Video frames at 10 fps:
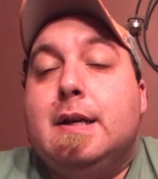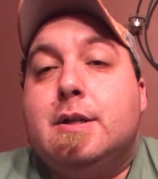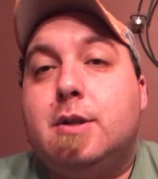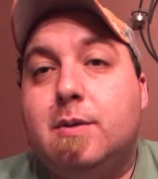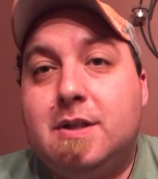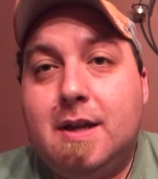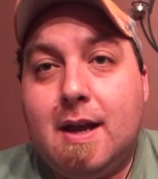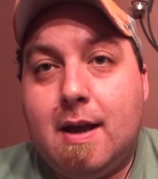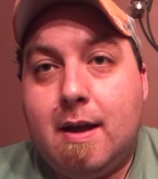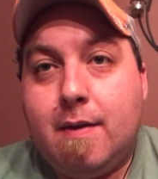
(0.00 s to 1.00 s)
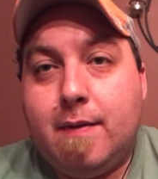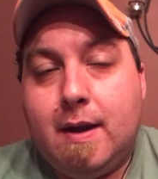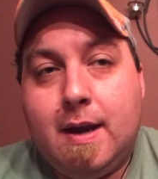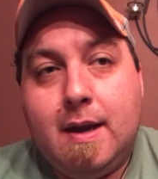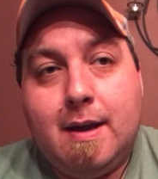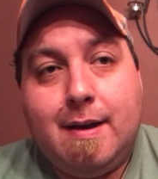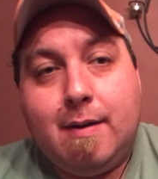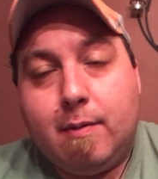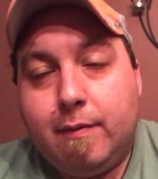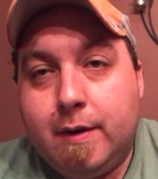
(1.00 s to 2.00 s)
So today I have a, uh,
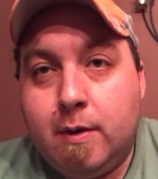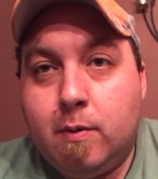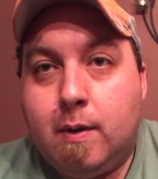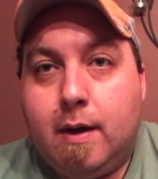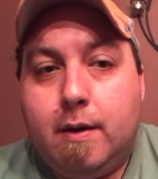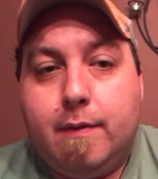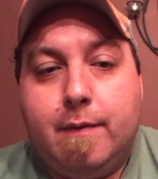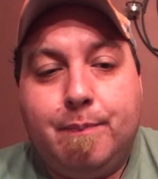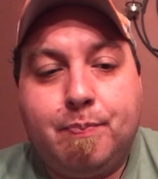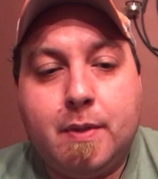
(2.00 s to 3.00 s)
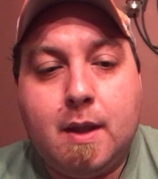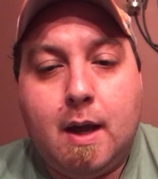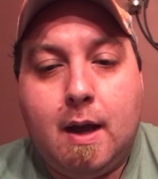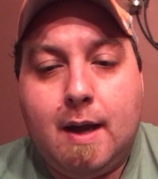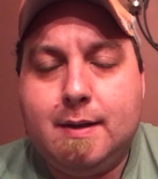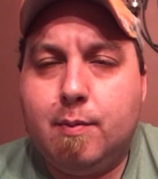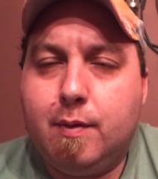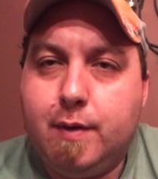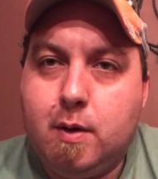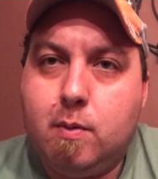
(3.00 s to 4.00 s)
a review of, uh, I did a
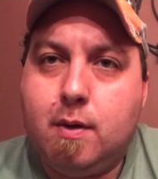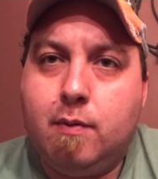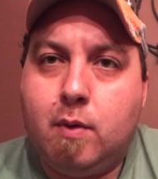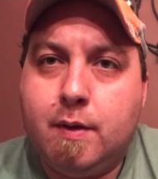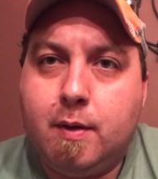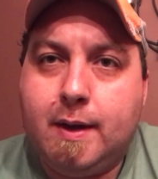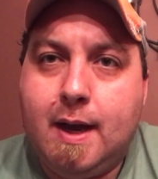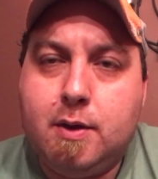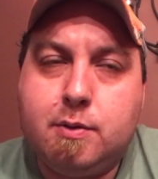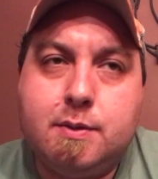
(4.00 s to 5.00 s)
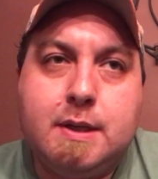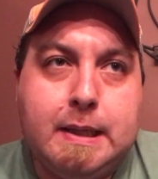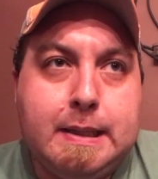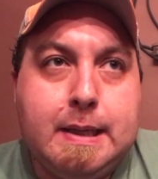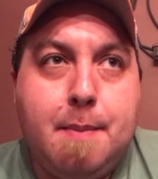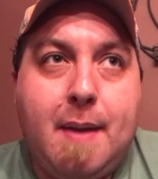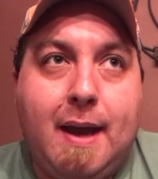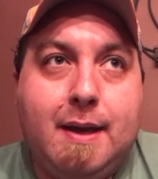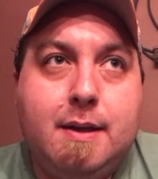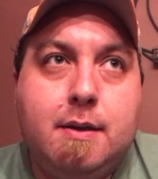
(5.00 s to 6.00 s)
review of one of their candles
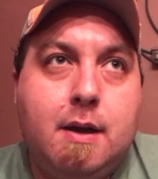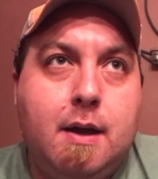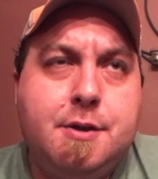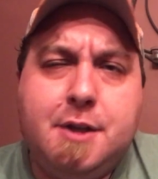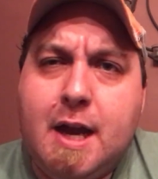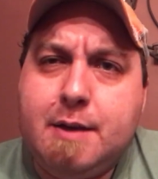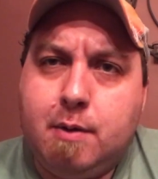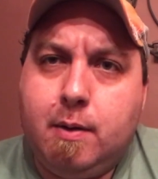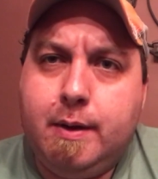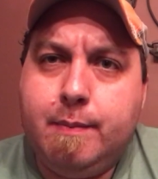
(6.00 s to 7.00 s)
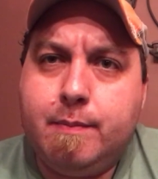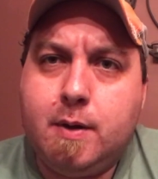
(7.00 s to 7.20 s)
back in uh, January.